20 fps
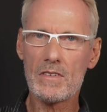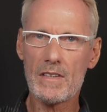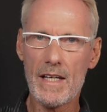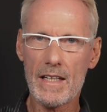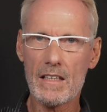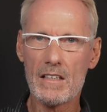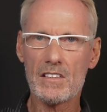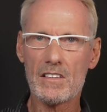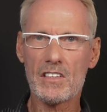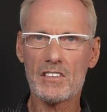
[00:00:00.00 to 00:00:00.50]

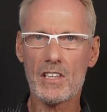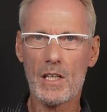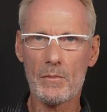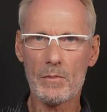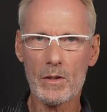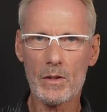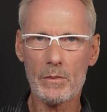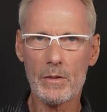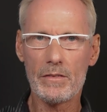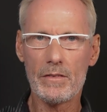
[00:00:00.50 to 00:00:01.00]
taken as a
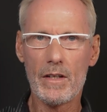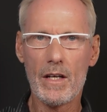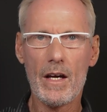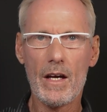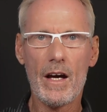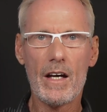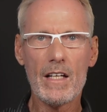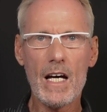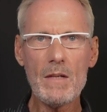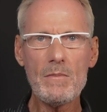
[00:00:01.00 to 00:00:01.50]
supplement,
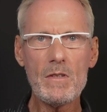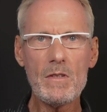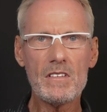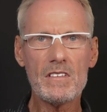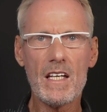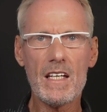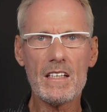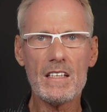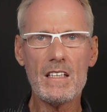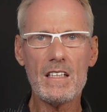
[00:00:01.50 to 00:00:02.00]
and I've been
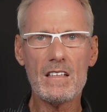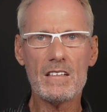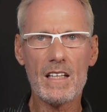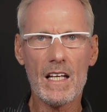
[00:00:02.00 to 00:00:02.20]
taking it